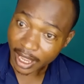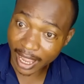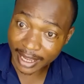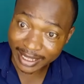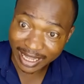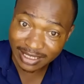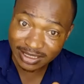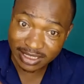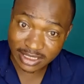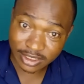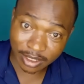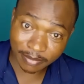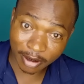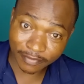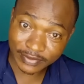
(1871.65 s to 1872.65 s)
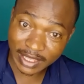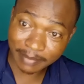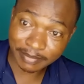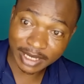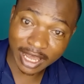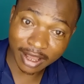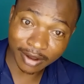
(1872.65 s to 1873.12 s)
I can see some of
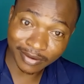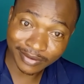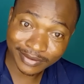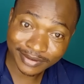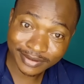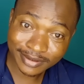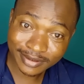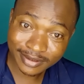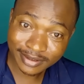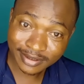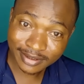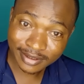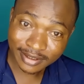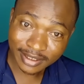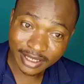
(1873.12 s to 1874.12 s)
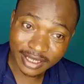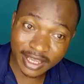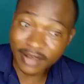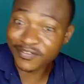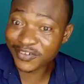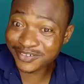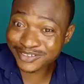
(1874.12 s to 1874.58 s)
them now.
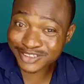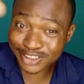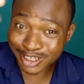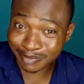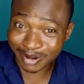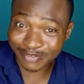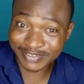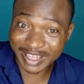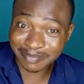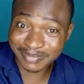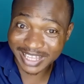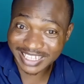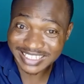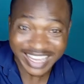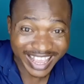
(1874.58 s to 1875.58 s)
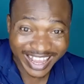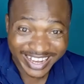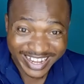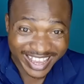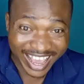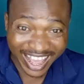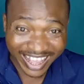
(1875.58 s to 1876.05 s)
Even some of them that
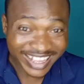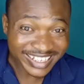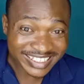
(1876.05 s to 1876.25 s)
earlier